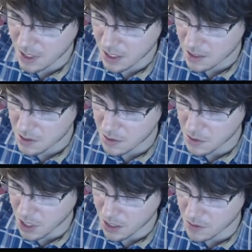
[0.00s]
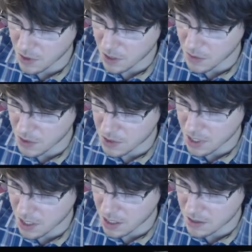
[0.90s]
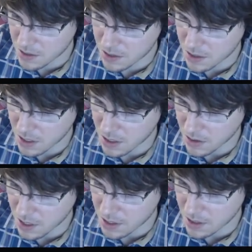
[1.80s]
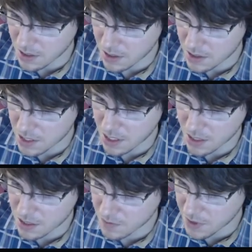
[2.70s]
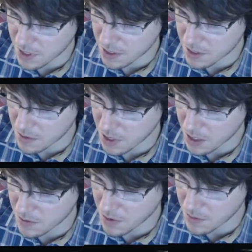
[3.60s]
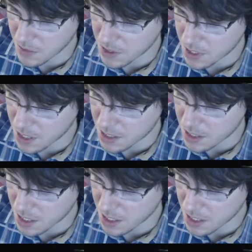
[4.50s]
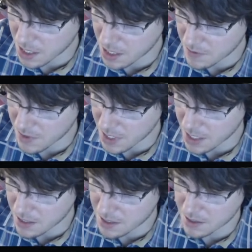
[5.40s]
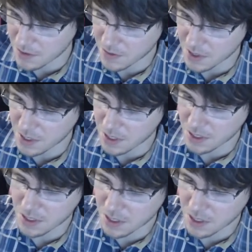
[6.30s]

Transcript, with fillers: Subtract 1 on both sides, and you get six over here, subtract one on both sides, and you get negative eight over here.